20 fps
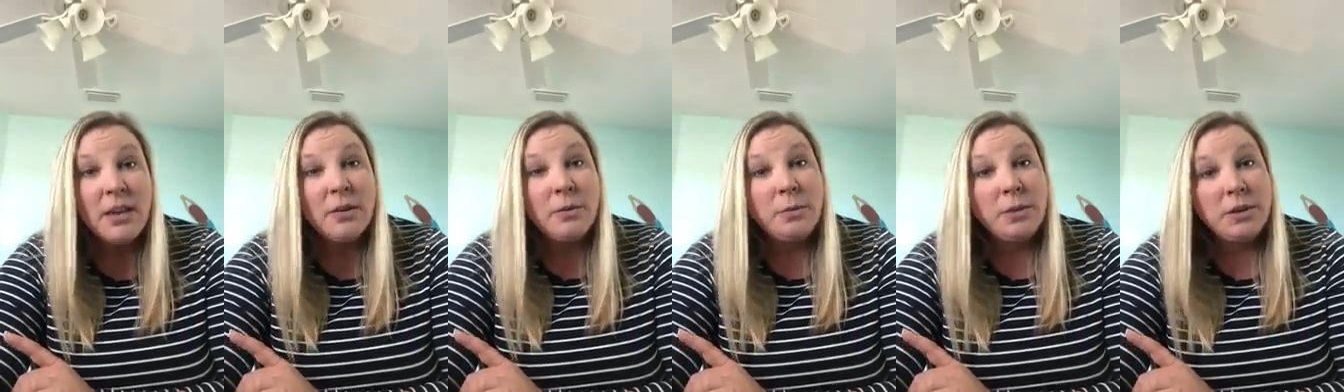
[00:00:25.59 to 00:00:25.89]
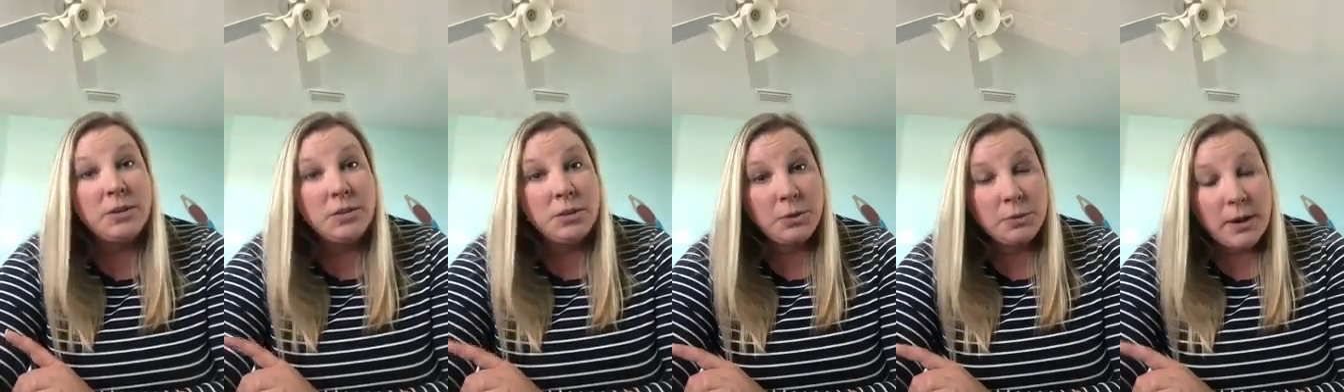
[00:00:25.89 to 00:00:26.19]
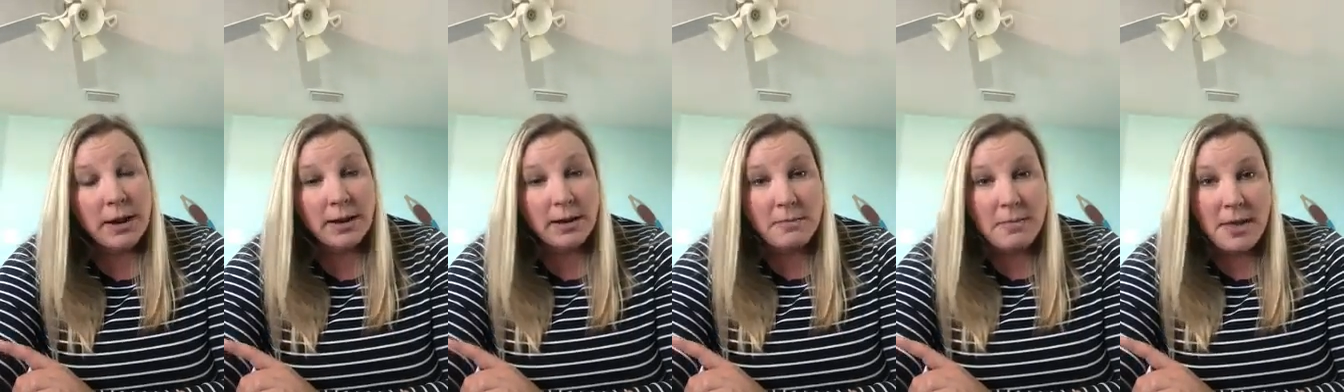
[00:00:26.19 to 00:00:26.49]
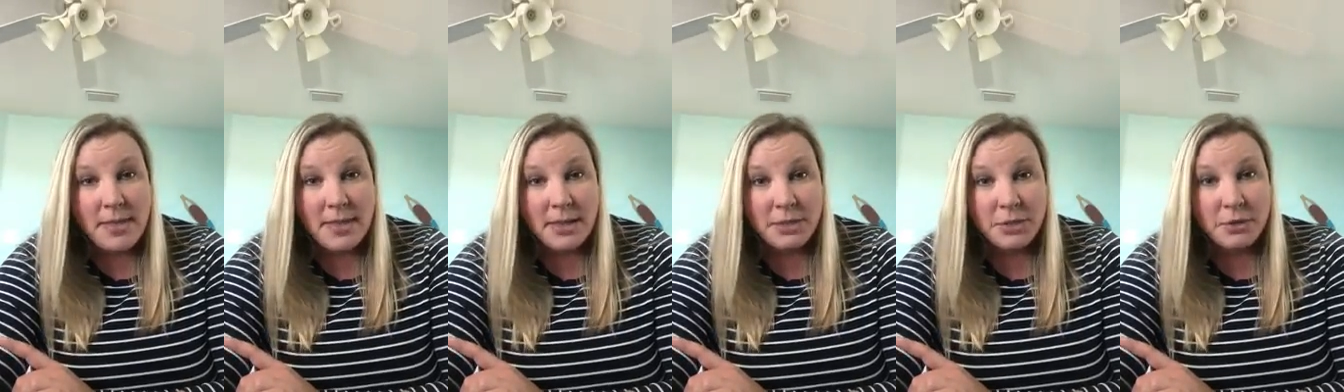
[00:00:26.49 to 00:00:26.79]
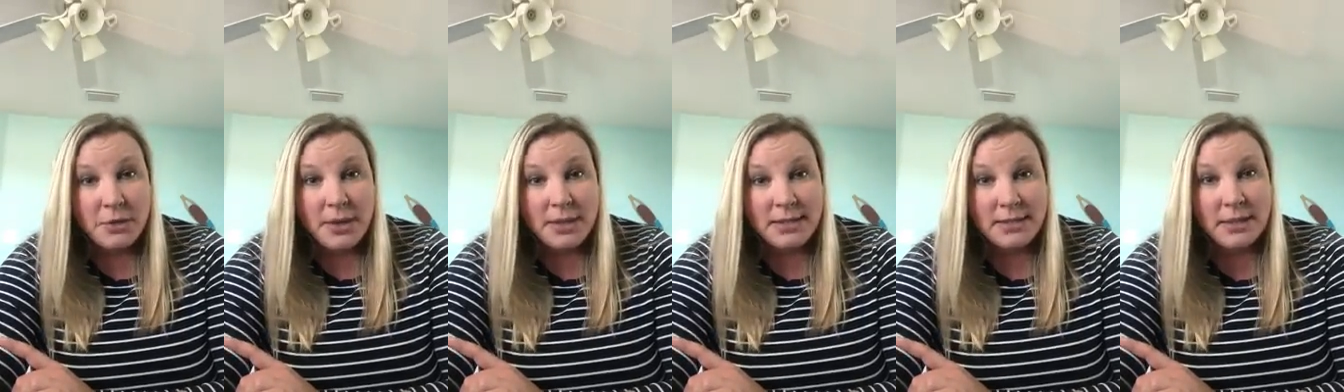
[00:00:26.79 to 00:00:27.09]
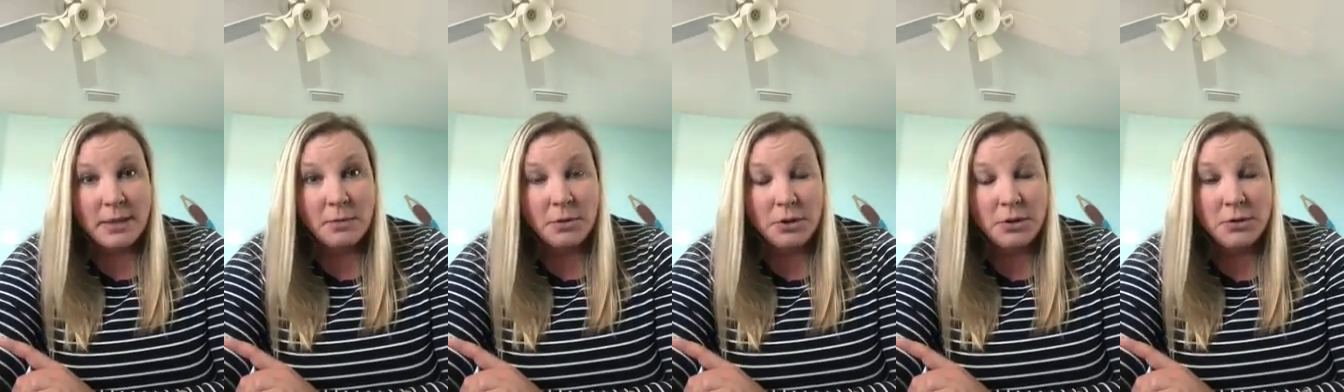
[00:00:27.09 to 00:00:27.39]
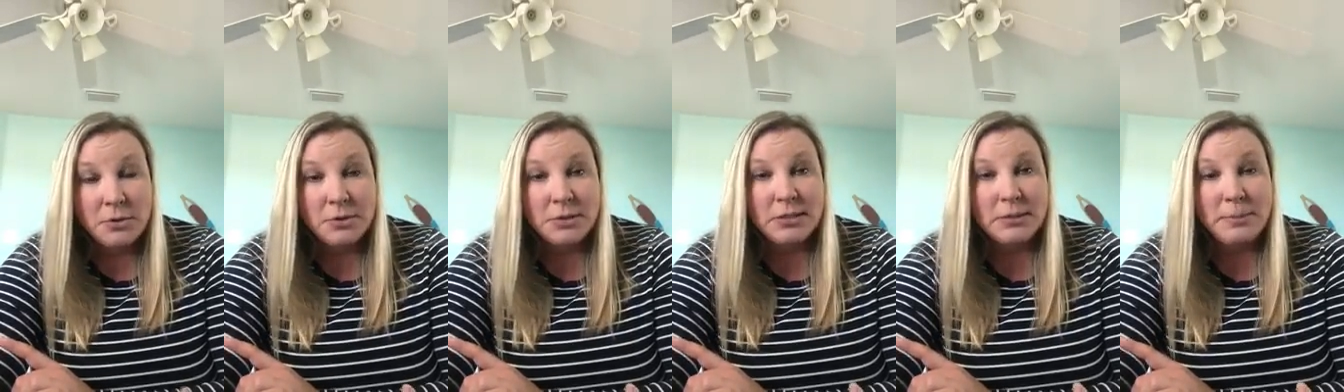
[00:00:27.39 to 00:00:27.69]
We do recommend that you get someone
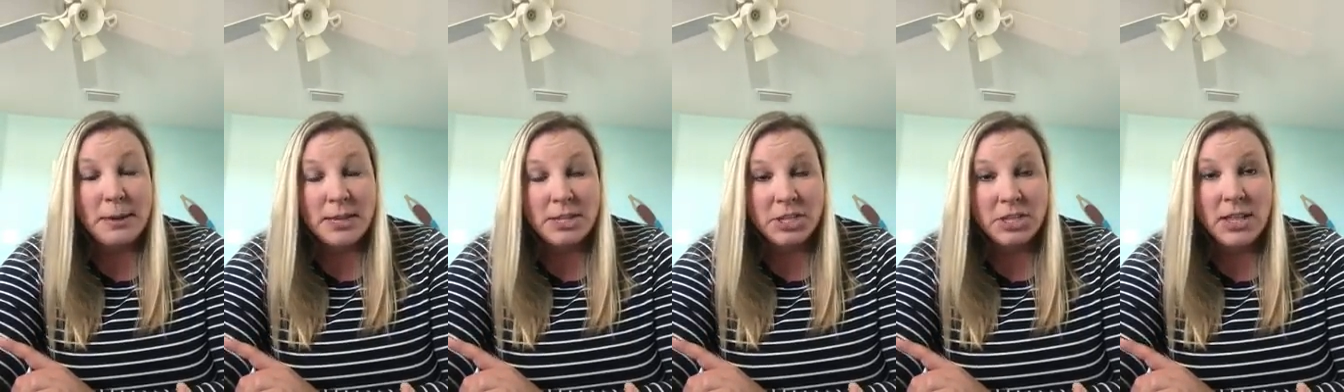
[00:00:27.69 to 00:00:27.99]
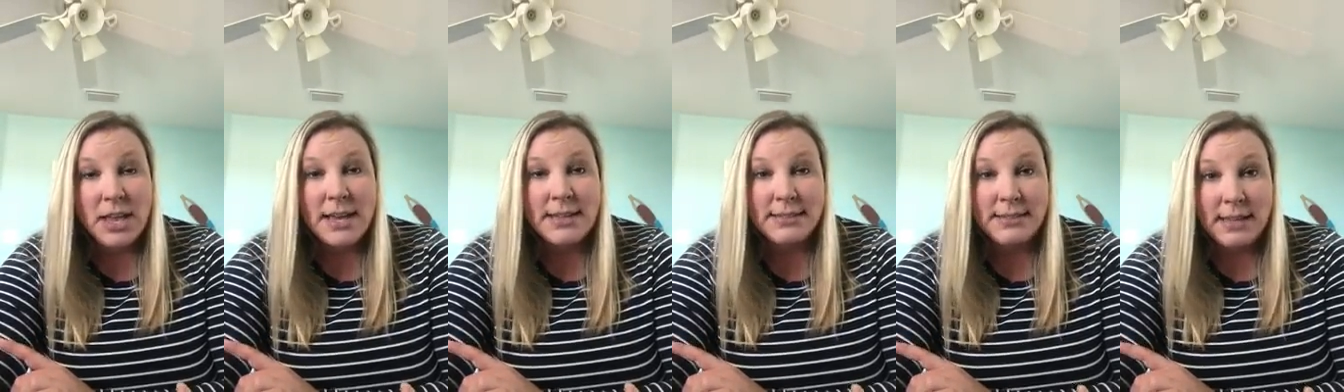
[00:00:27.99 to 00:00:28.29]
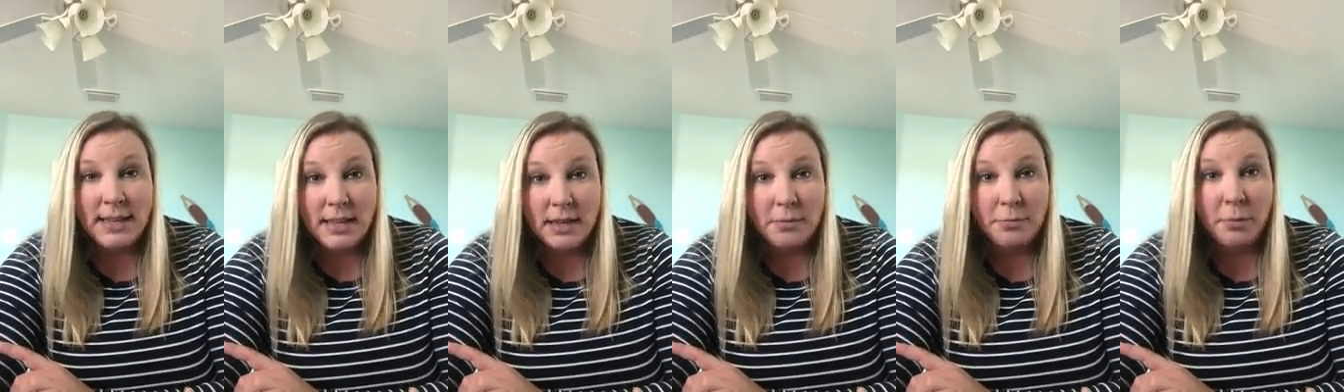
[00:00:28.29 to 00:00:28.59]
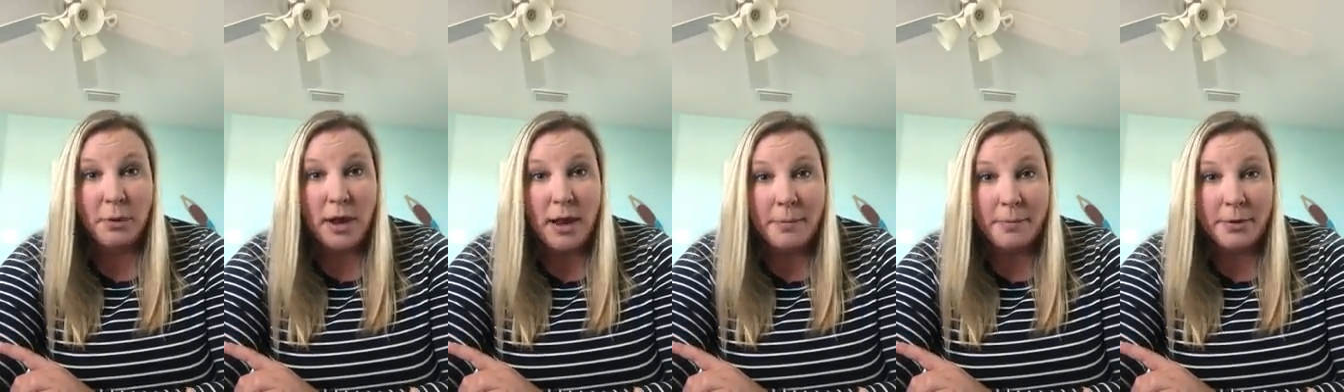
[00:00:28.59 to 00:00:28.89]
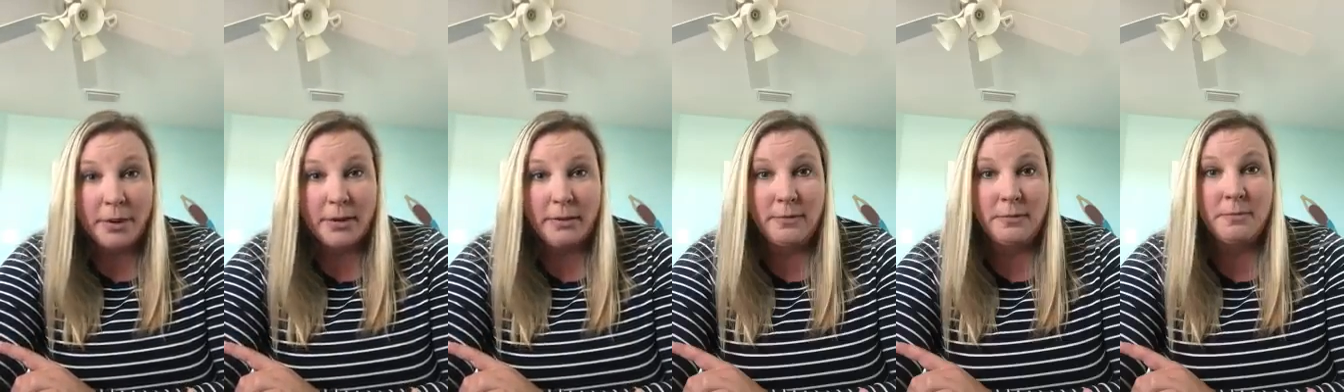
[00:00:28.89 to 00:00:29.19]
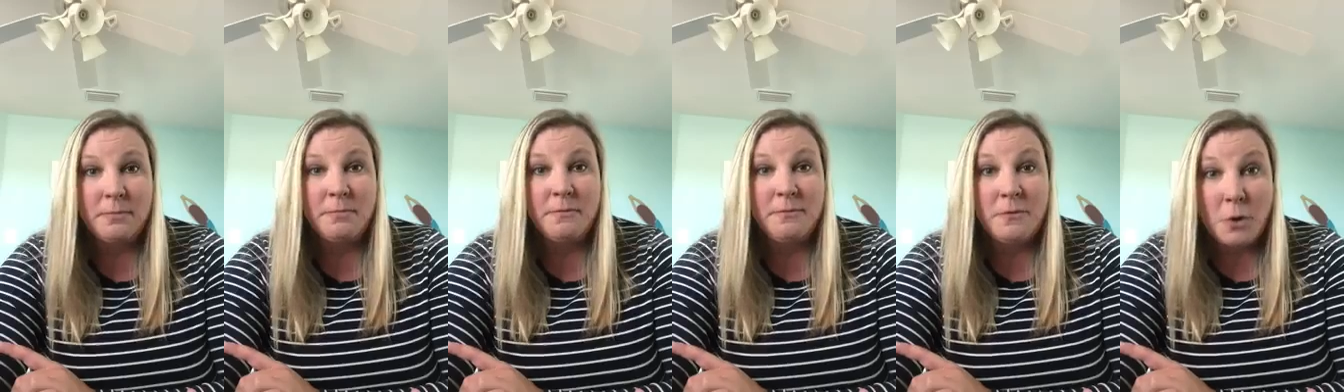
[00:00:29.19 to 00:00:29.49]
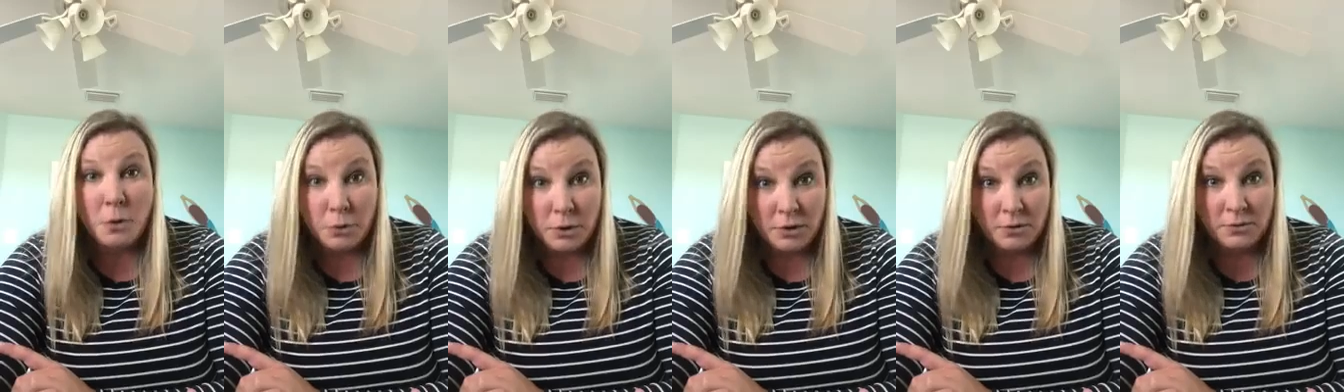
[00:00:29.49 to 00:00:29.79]
who is specialized in property
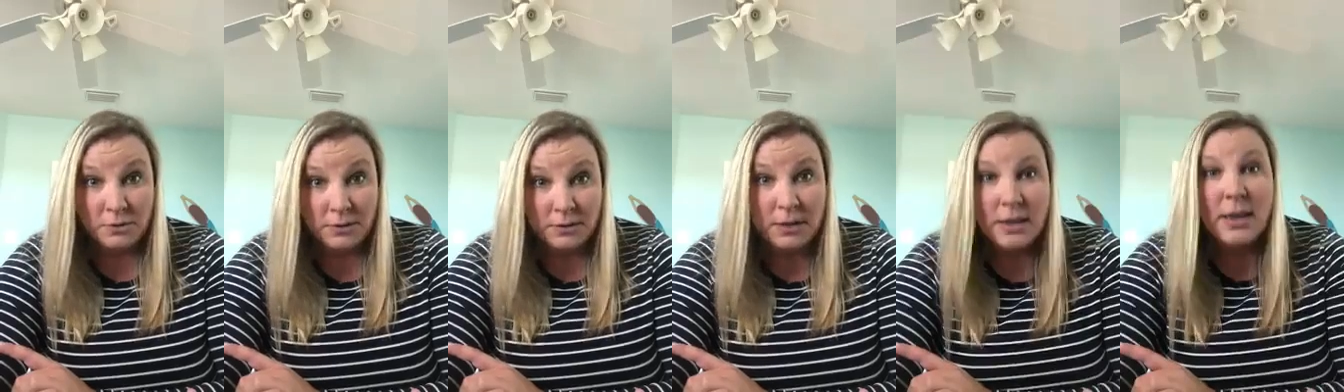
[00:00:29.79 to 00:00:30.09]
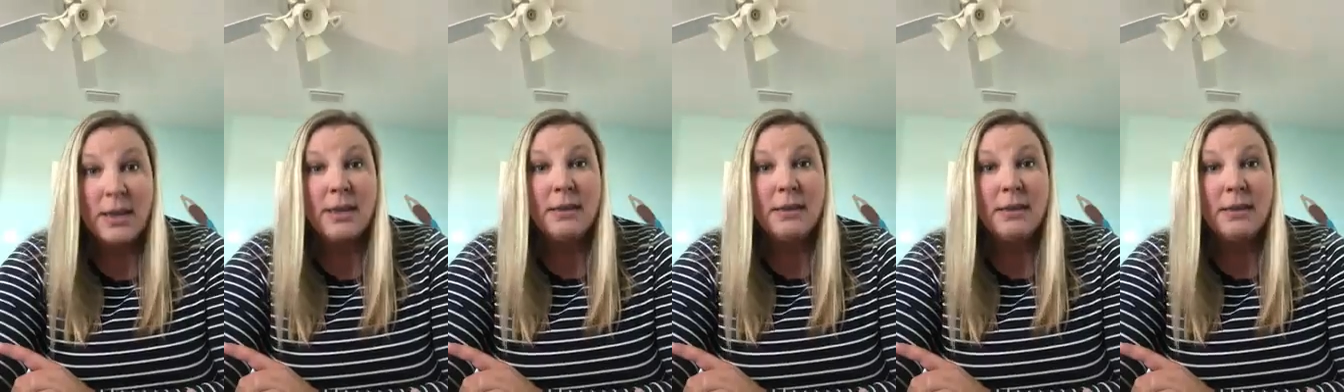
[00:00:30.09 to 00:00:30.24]
photos